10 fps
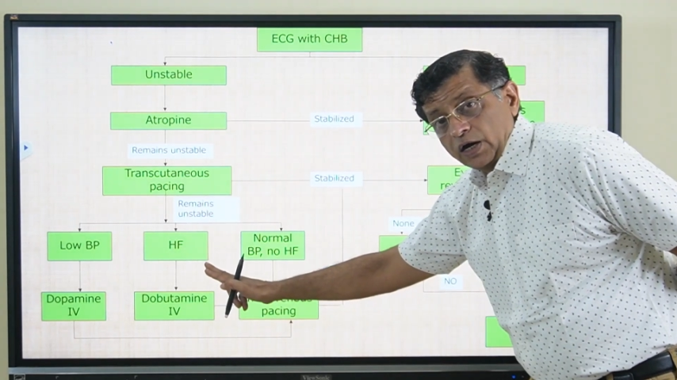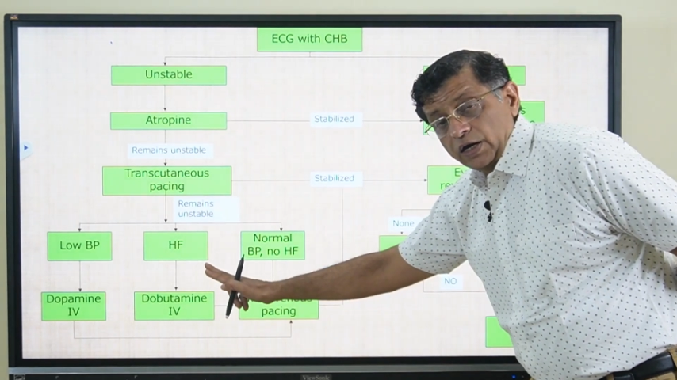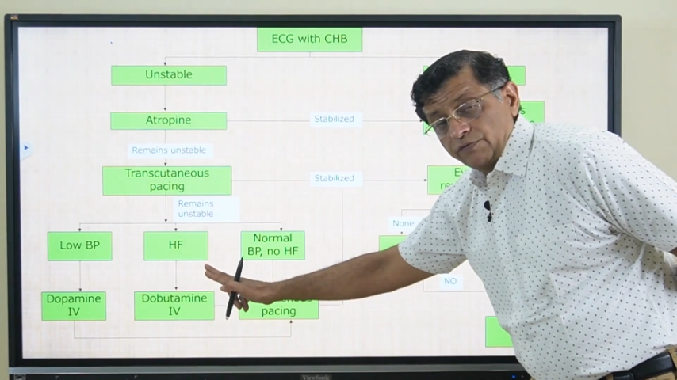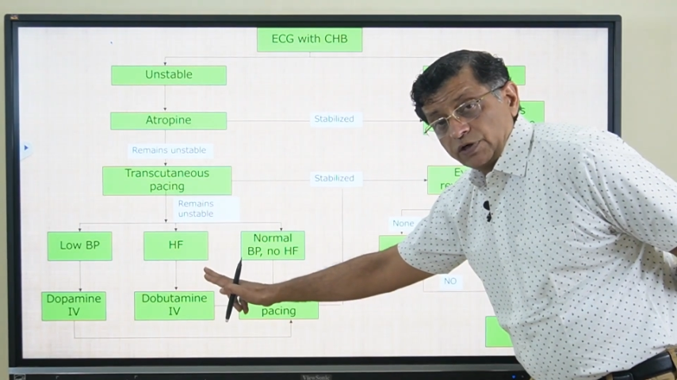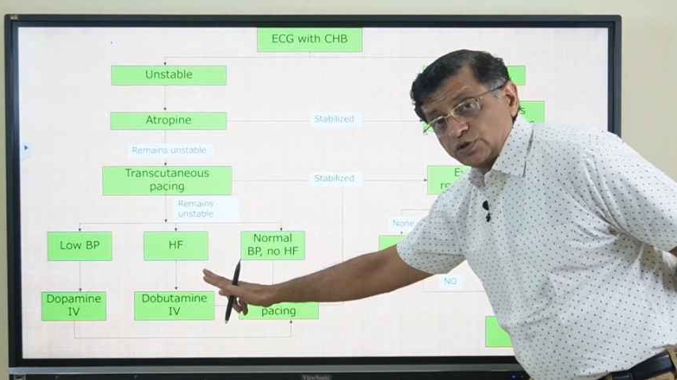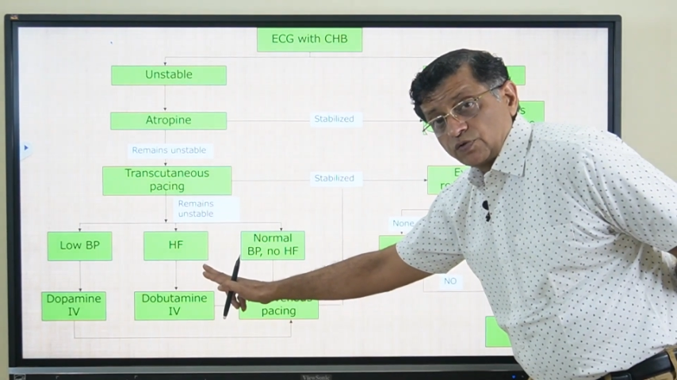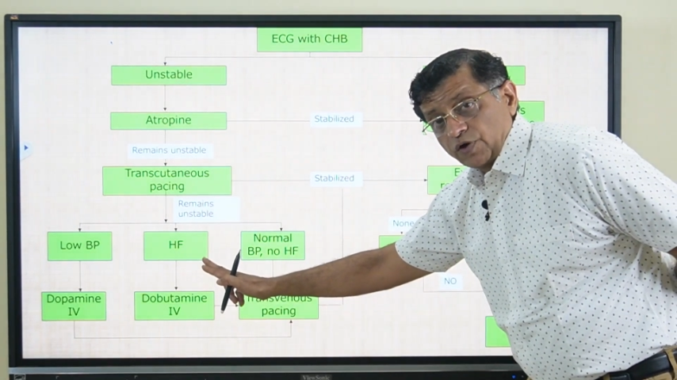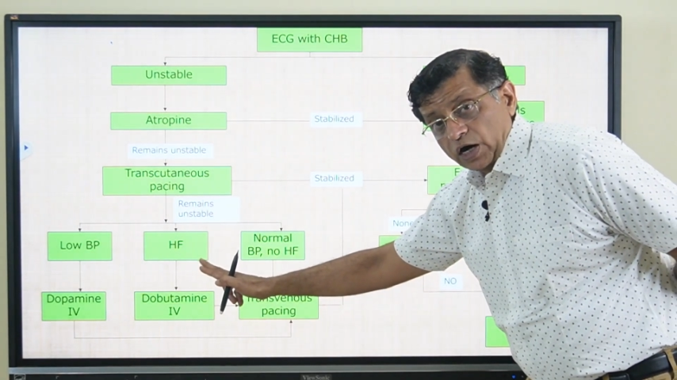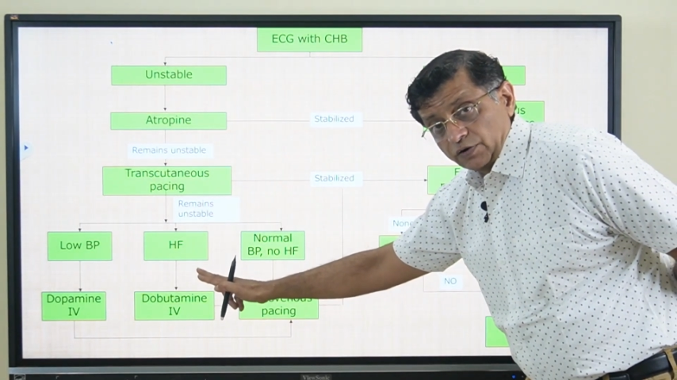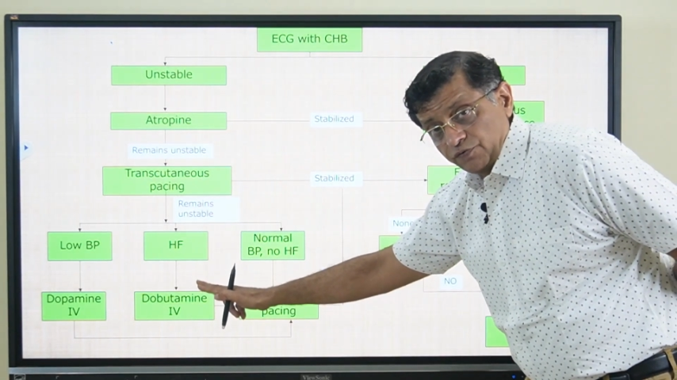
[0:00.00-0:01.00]
evidence of
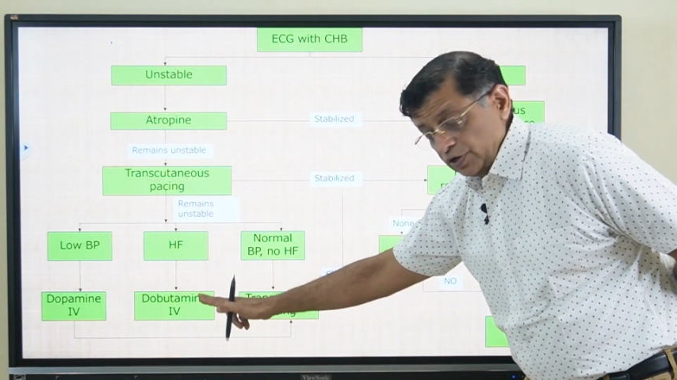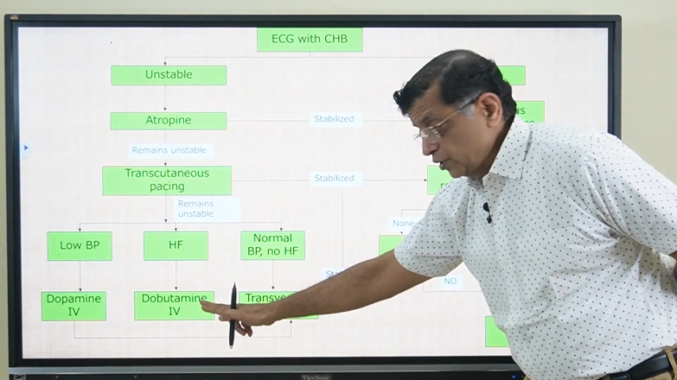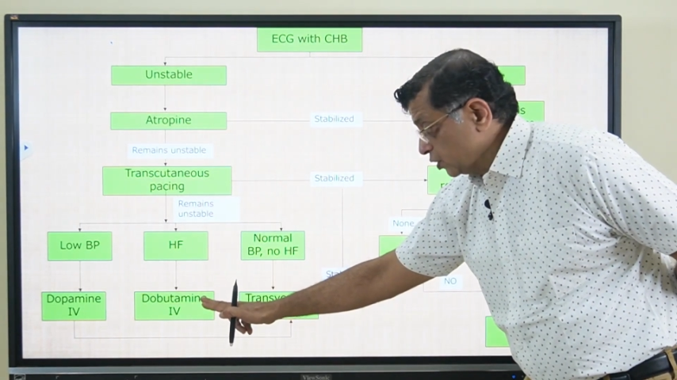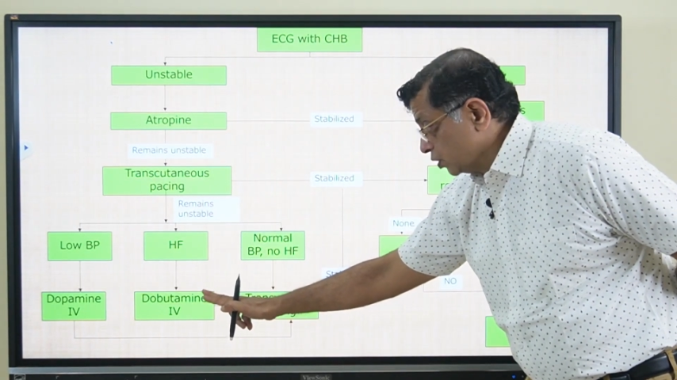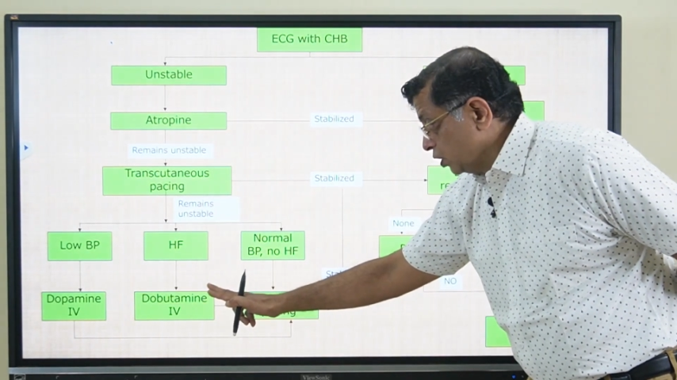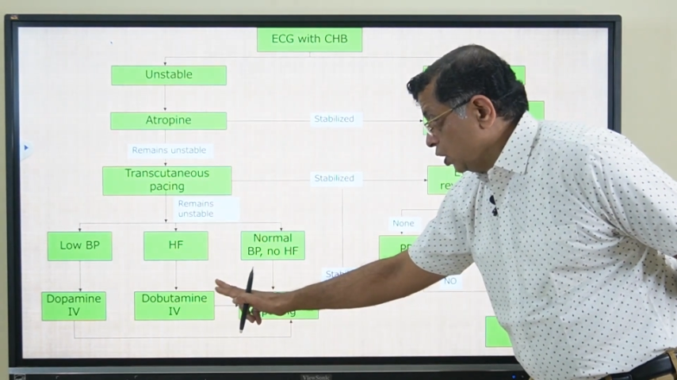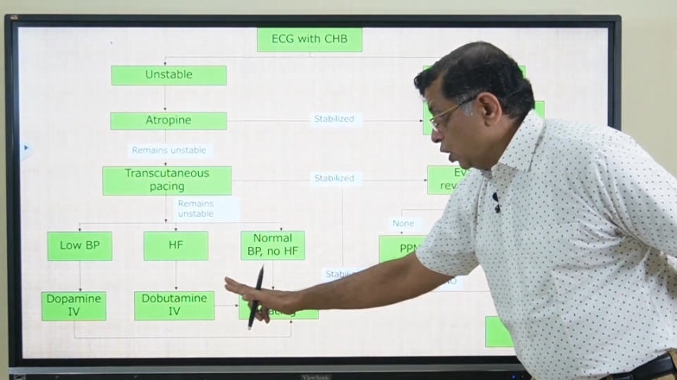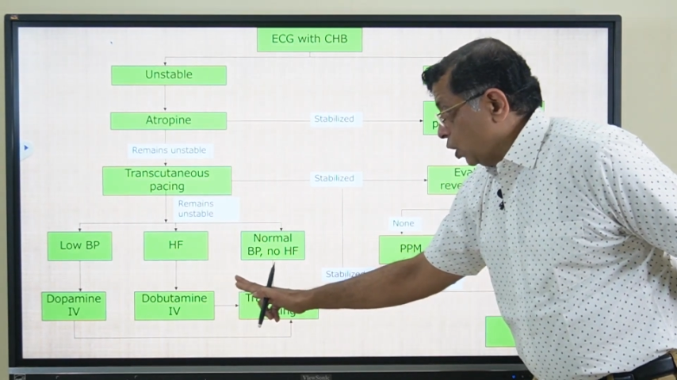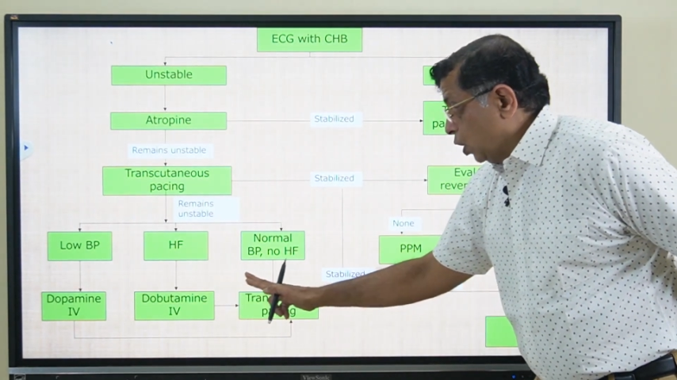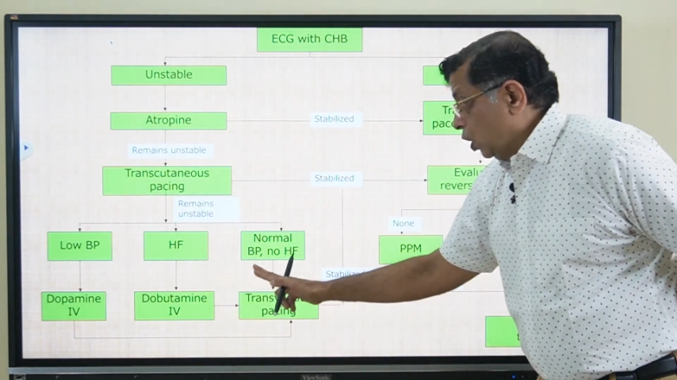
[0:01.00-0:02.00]
heart failure,
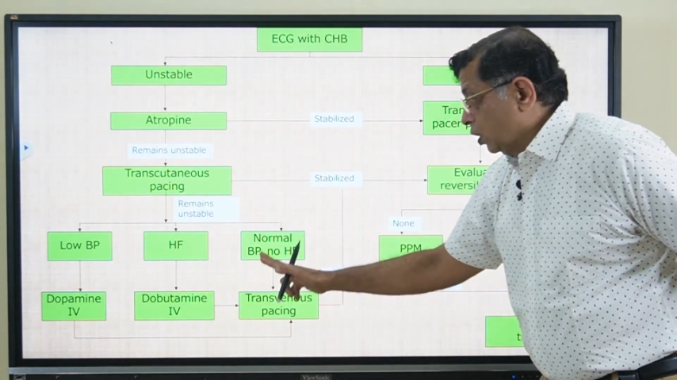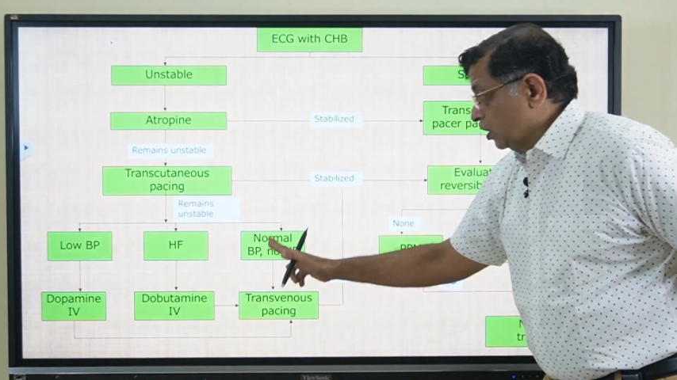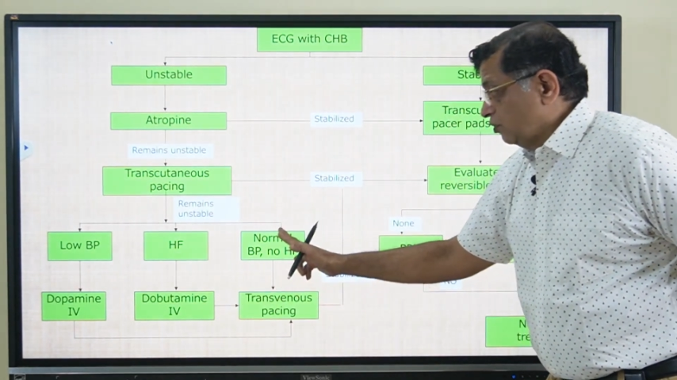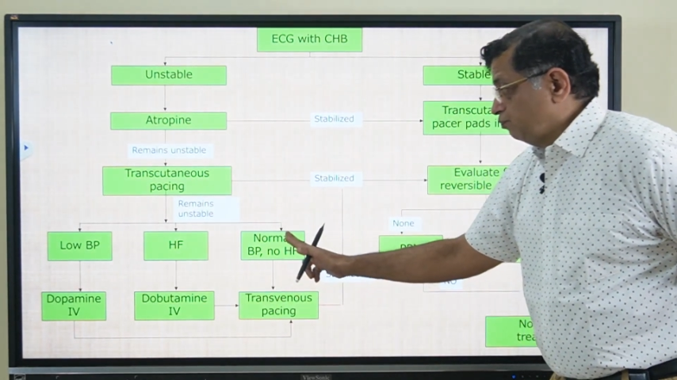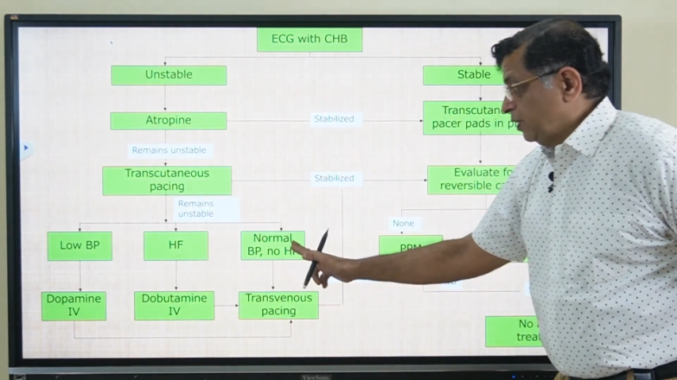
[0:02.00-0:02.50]
or if